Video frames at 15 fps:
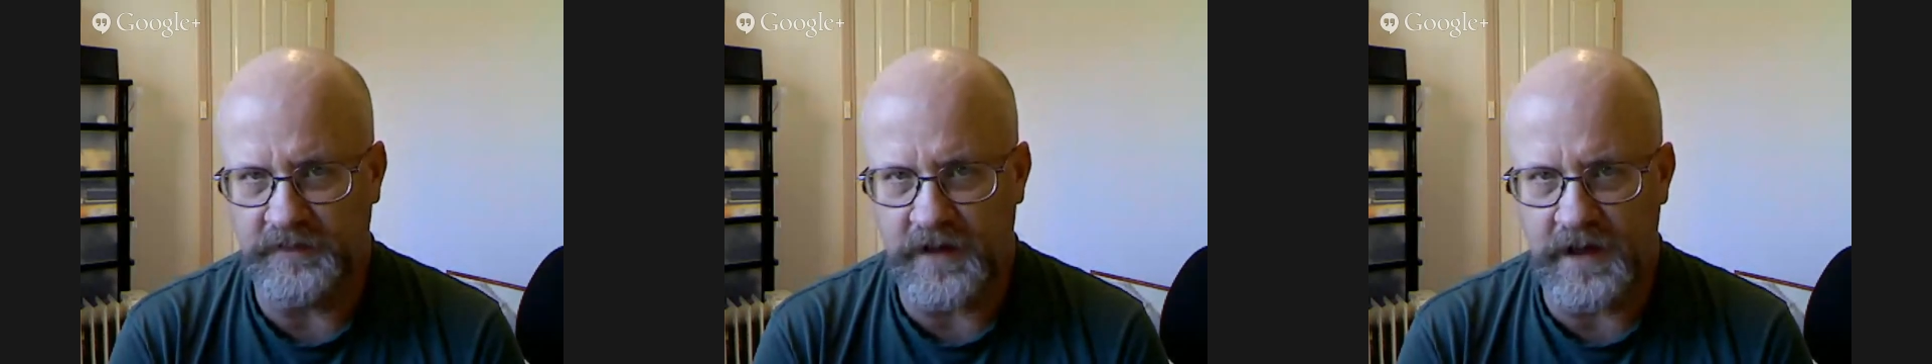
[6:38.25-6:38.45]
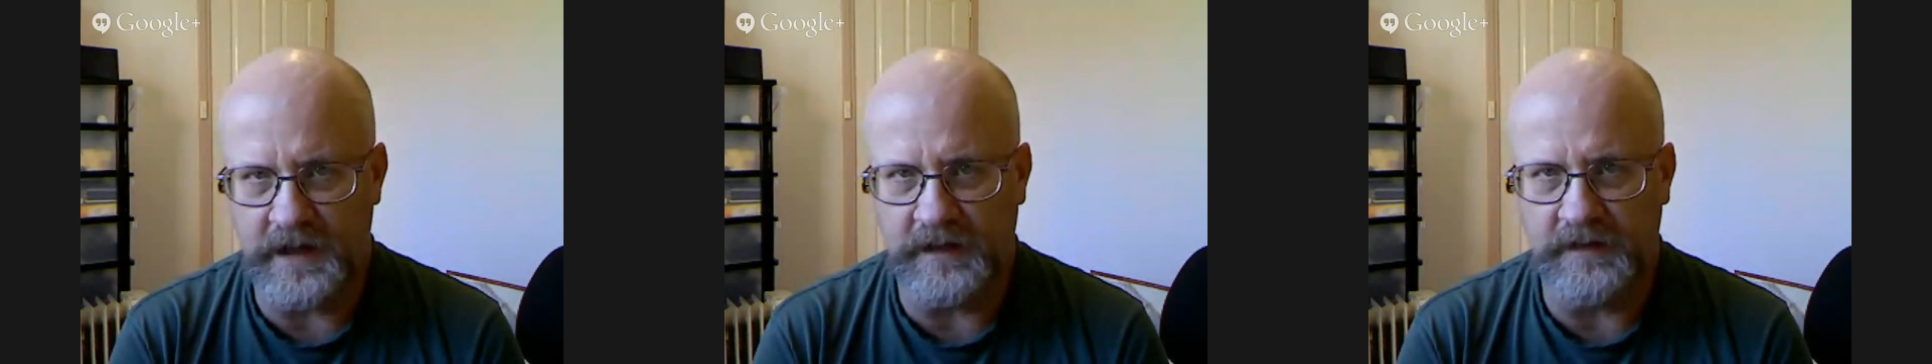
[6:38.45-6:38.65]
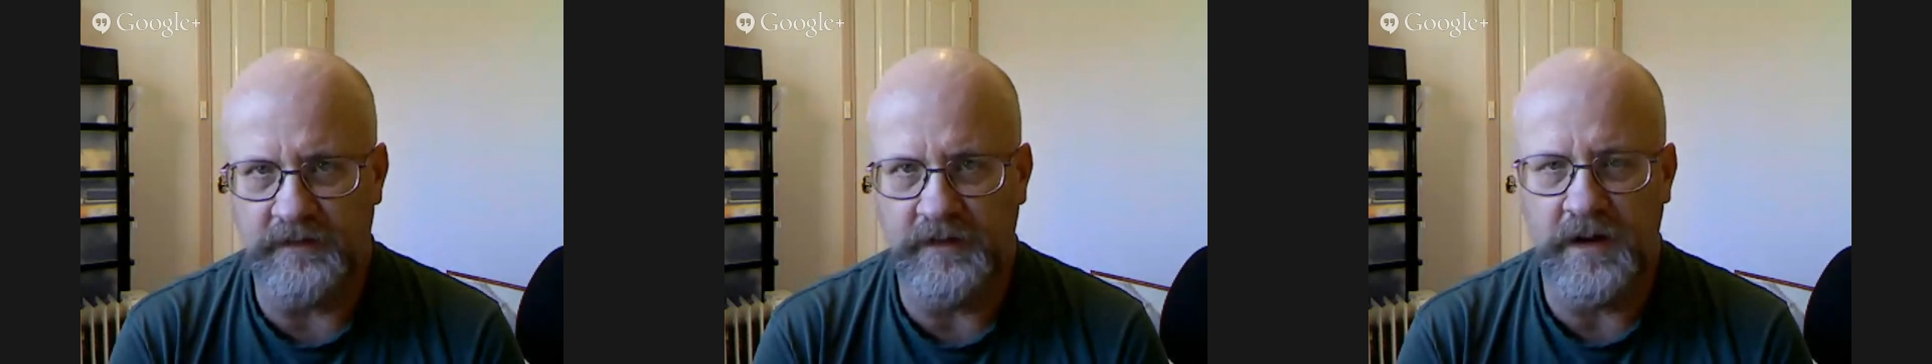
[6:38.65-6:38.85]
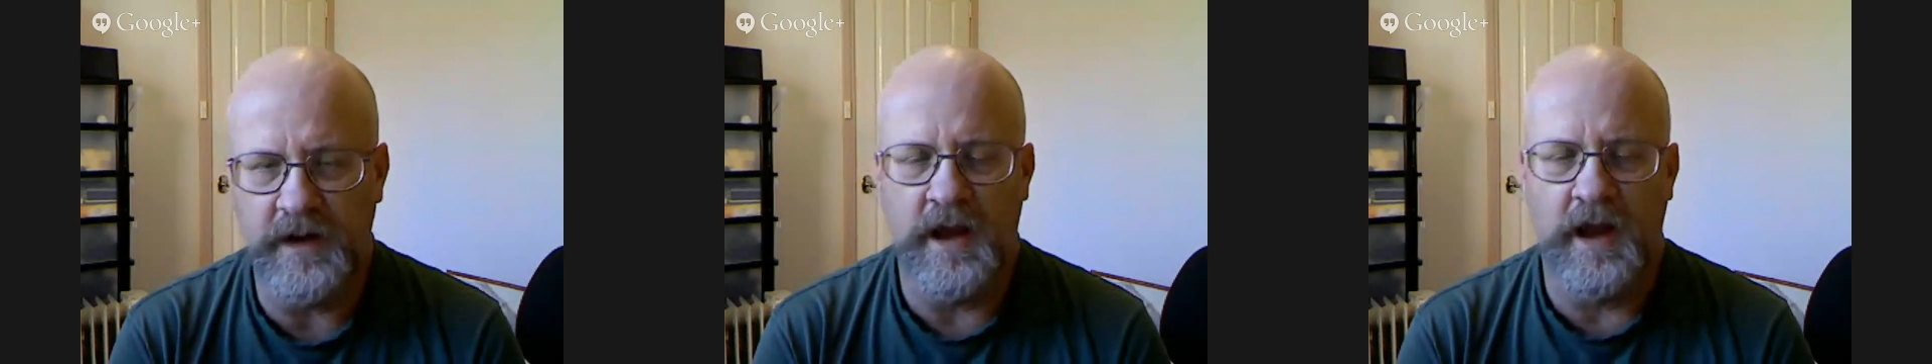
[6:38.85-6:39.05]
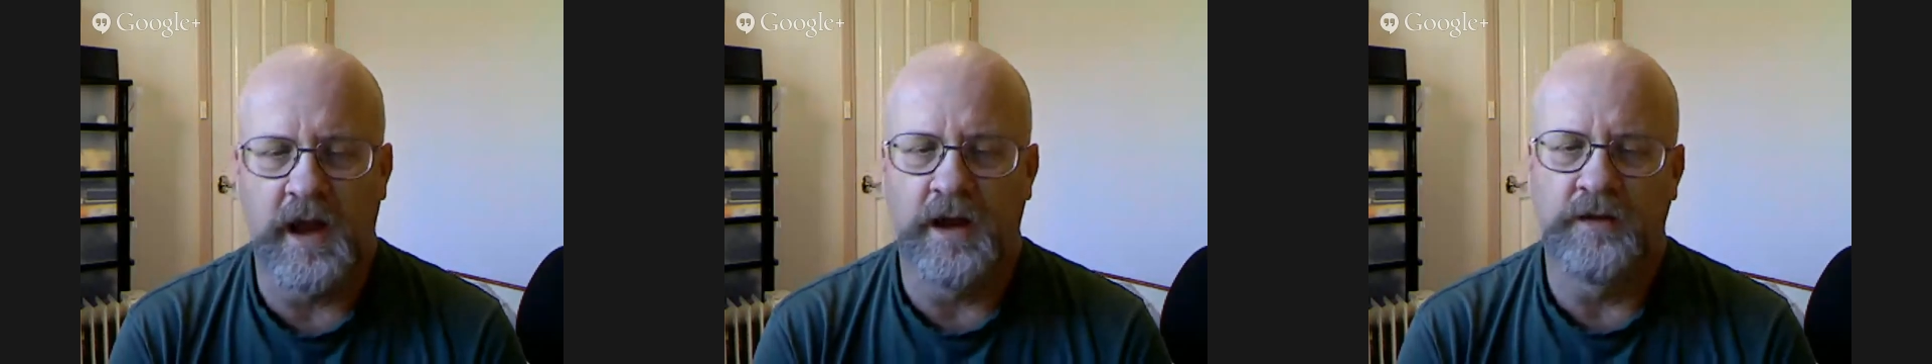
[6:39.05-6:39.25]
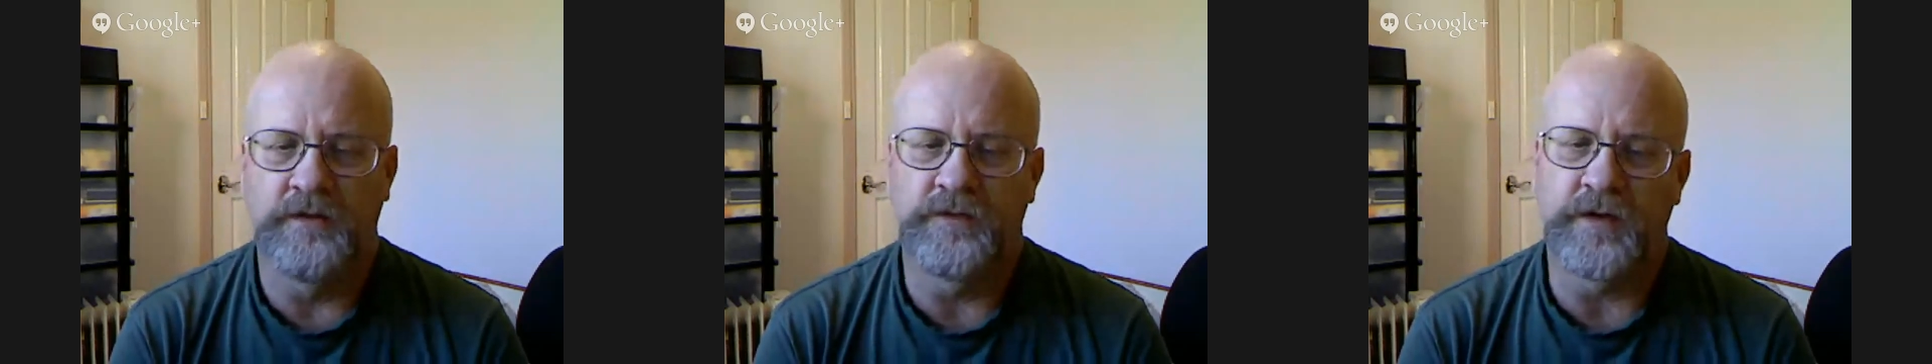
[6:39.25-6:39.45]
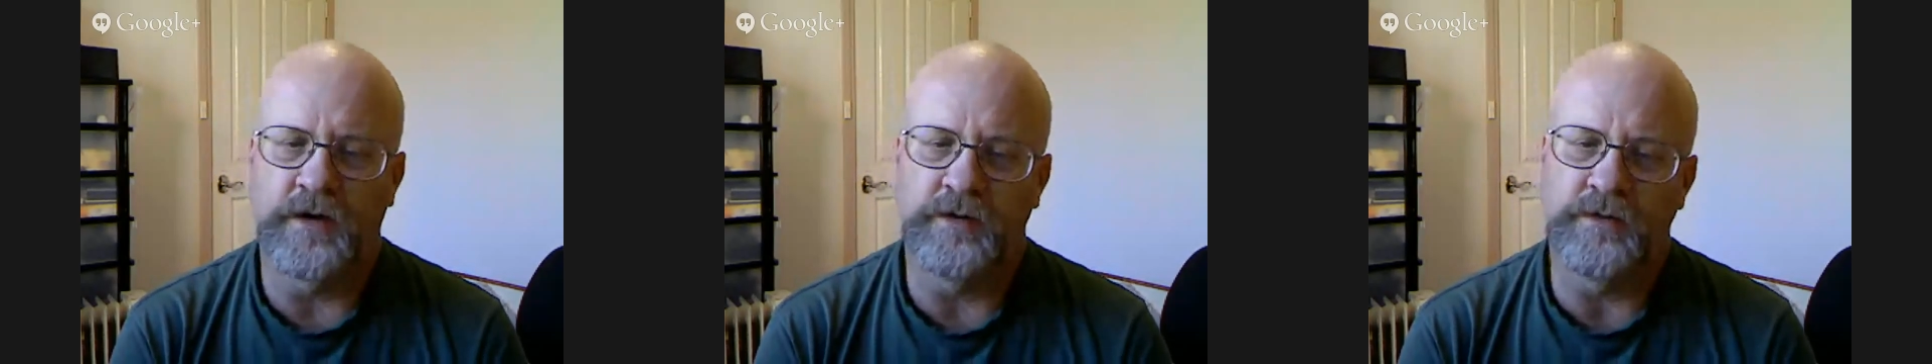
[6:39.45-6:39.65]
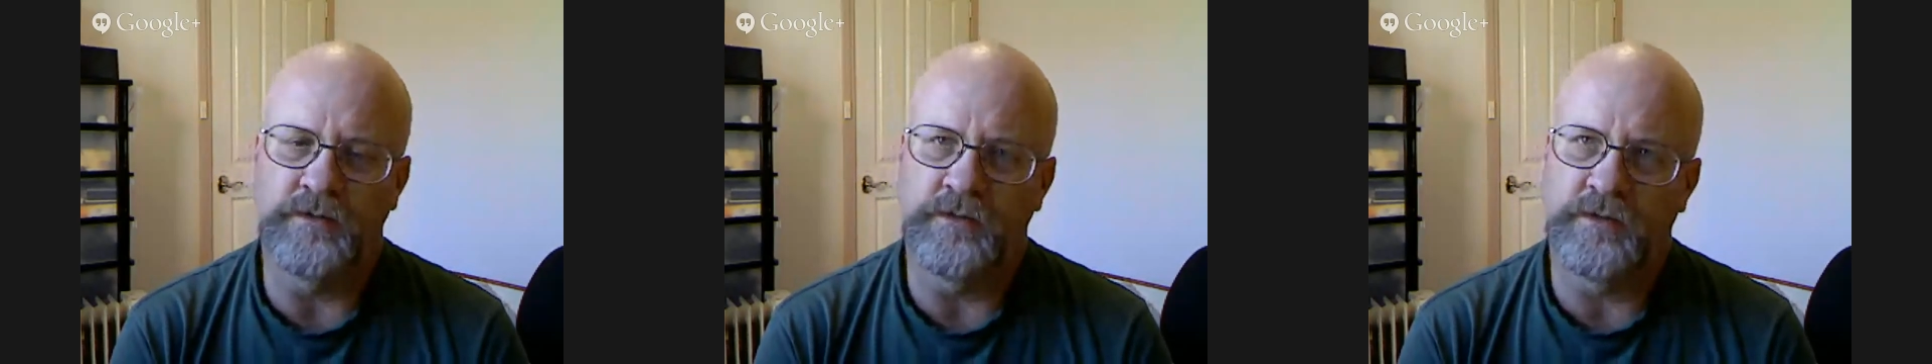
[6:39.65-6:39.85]
date.
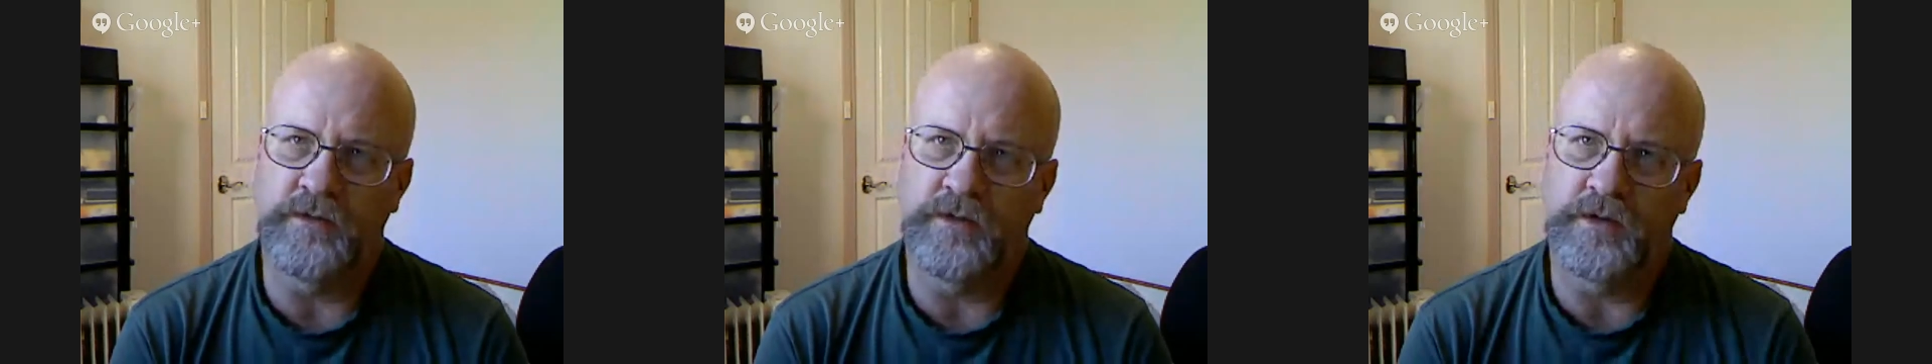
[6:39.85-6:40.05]
So